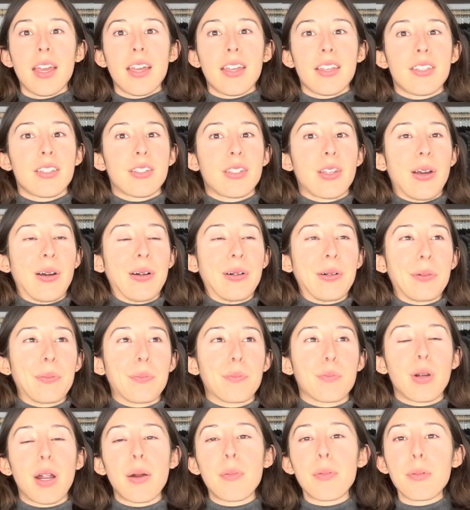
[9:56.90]
So
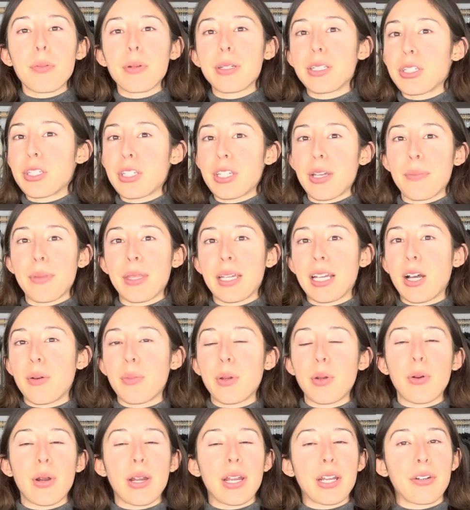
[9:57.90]
probably just something I'll be
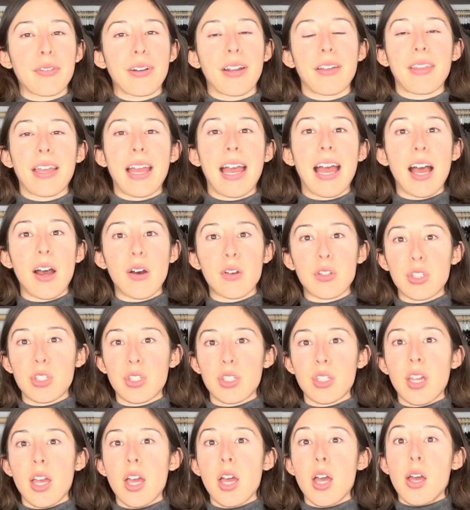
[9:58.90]
wearing around the
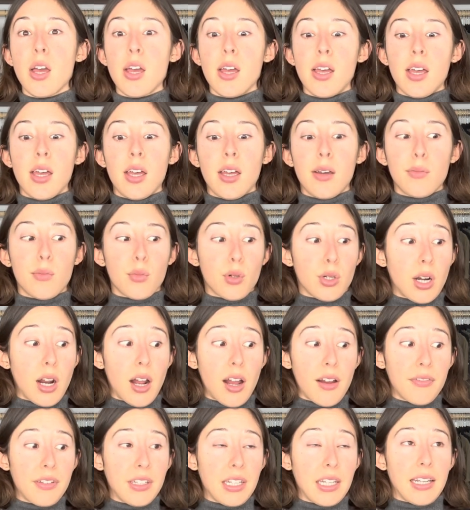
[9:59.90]
house more
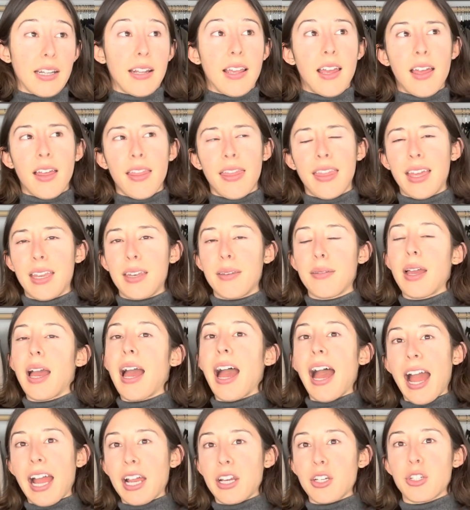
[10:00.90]
often than
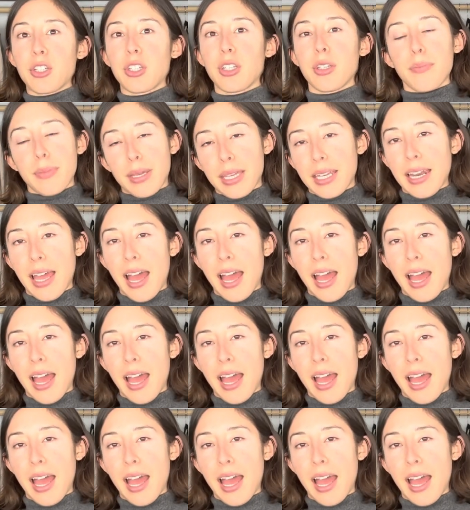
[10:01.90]
actually being